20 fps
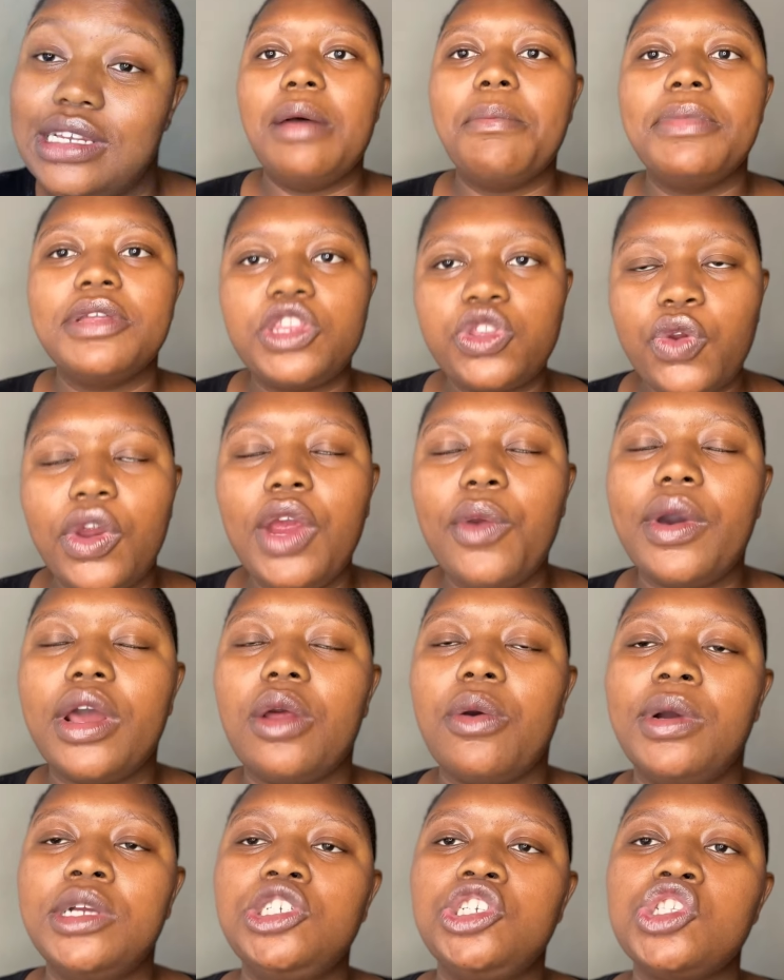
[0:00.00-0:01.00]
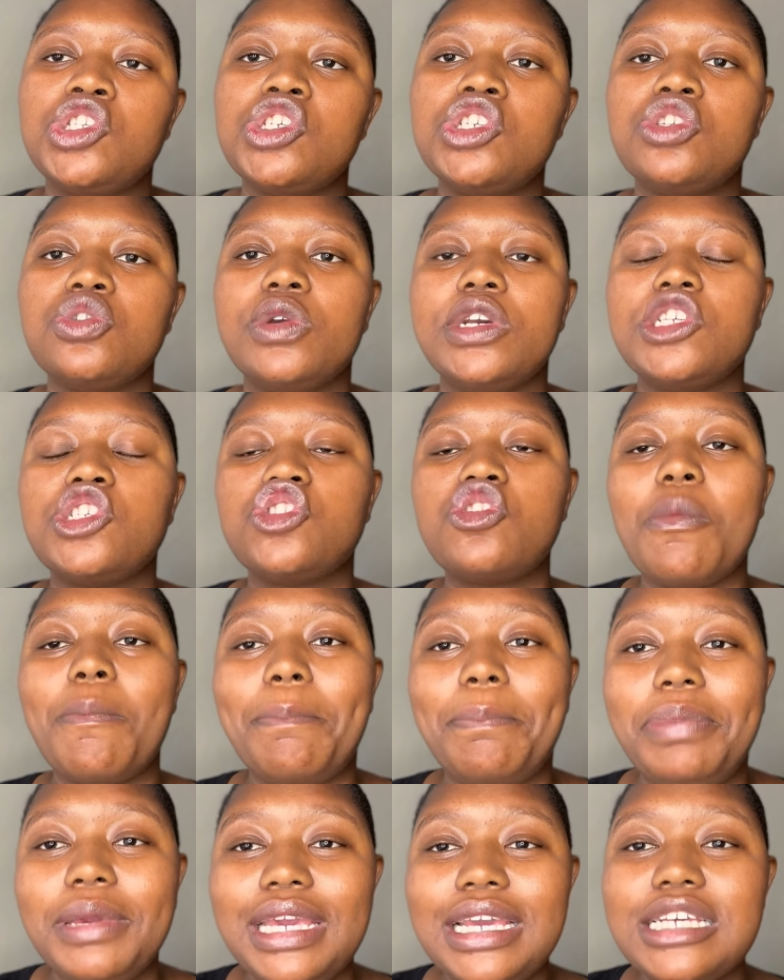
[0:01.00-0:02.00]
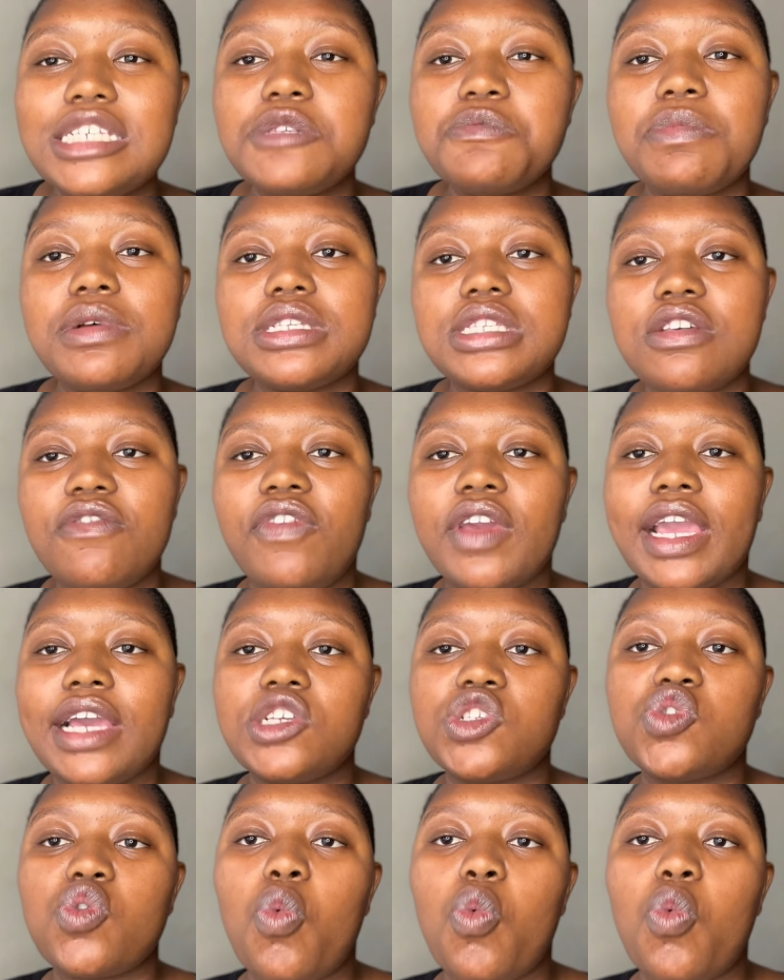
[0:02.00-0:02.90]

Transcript: Number three, what I want you to do is to be specific as